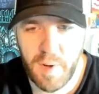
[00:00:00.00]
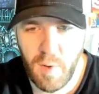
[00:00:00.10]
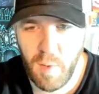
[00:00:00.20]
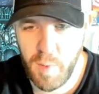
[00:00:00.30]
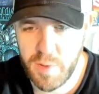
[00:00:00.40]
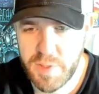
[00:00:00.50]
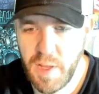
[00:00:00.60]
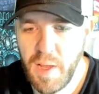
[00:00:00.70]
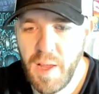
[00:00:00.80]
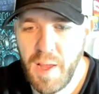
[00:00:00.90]
here
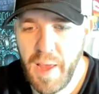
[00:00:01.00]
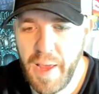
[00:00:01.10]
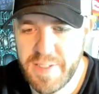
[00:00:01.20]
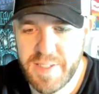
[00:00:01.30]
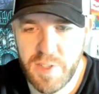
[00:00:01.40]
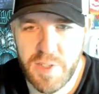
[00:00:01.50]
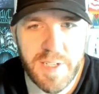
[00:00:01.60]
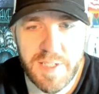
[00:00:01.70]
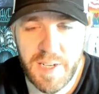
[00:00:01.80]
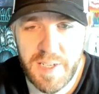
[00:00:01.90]
almost, and still
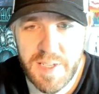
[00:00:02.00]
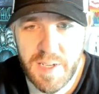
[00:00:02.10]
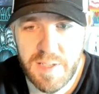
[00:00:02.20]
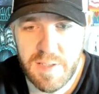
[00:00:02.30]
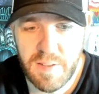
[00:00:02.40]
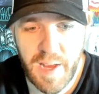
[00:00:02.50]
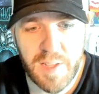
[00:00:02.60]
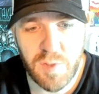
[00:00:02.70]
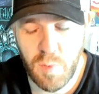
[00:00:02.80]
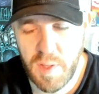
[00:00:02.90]
686.
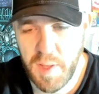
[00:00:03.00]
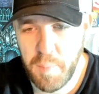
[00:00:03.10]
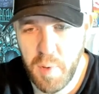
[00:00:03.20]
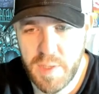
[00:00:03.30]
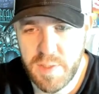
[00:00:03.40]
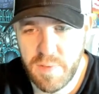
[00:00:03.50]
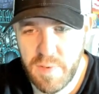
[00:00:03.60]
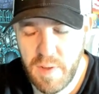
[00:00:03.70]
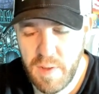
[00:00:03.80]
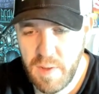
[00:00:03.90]
That's really
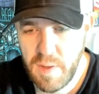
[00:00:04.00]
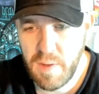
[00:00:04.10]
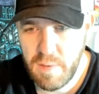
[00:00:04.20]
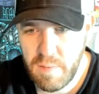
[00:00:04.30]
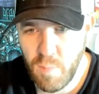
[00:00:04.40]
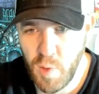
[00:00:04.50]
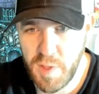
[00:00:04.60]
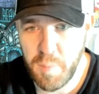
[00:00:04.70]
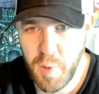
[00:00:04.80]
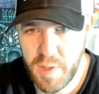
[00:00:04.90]
impressive.
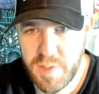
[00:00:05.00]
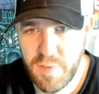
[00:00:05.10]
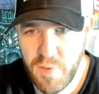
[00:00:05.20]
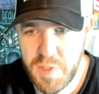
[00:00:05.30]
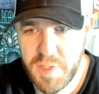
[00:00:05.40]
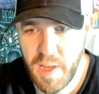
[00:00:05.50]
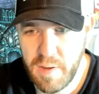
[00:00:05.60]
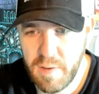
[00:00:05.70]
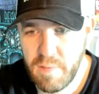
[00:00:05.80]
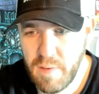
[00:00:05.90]
Really impressive for a
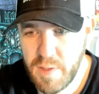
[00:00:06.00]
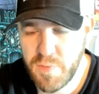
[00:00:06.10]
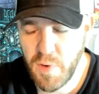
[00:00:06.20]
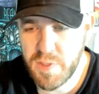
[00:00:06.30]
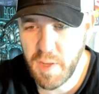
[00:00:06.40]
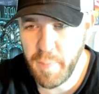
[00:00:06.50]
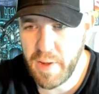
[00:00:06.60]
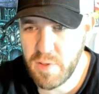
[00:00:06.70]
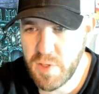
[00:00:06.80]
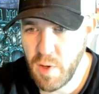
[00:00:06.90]
set as far as
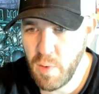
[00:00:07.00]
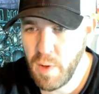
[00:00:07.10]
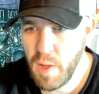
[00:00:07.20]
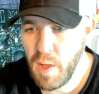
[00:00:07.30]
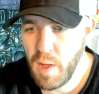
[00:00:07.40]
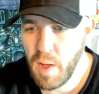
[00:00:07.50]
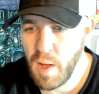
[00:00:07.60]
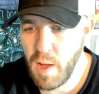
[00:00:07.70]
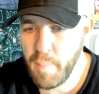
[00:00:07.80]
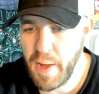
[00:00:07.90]
commanders go.
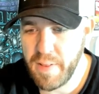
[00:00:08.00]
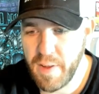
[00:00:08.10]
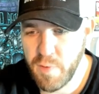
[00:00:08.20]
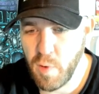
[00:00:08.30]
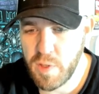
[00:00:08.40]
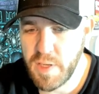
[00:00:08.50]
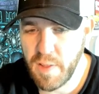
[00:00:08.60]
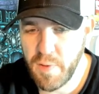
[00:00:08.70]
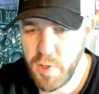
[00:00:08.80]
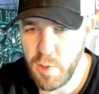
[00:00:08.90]
And then, of course,
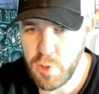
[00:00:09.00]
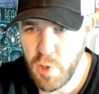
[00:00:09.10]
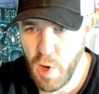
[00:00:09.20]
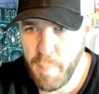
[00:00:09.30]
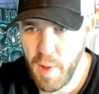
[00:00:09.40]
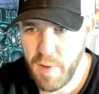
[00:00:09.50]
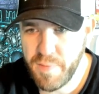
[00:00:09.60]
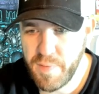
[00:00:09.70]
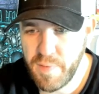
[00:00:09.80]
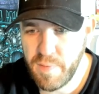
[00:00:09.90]
another huge
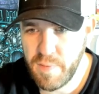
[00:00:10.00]
drop-off